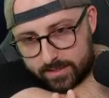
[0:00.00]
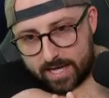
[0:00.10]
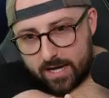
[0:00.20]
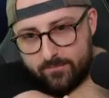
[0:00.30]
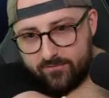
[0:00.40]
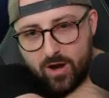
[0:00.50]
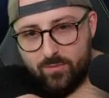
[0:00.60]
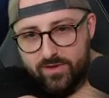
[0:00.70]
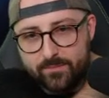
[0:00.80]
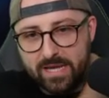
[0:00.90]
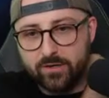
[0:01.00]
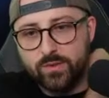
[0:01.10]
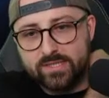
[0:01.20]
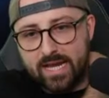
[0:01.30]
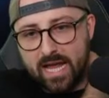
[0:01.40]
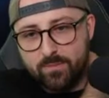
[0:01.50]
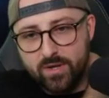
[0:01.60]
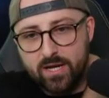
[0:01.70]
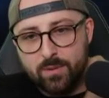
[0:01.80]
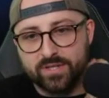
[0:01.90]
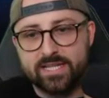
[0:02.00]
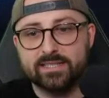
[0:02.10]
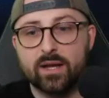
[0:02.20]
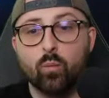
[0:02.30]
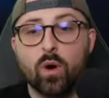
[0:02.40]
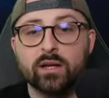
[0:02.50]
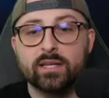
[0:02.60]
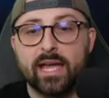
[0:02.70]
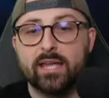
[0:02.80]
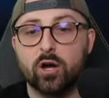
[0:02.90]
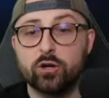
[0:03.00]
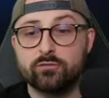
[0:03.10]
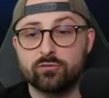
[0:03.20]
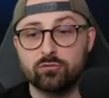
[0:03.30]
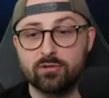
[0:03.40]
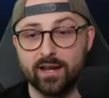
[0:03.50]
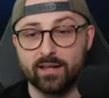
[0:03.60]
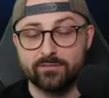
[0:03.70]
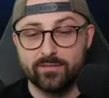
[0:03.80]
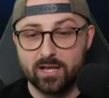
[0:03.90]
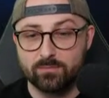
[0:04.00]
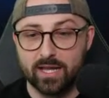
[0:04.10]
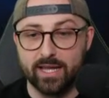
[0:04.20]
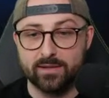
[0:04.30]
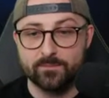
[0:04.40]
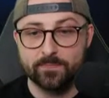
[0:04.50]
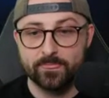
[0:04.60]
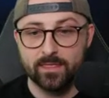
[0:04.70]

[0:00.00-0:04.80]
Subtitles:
Yeah, I'm fine with it. And who to cap? Protecting 1k overall rank. Fair play.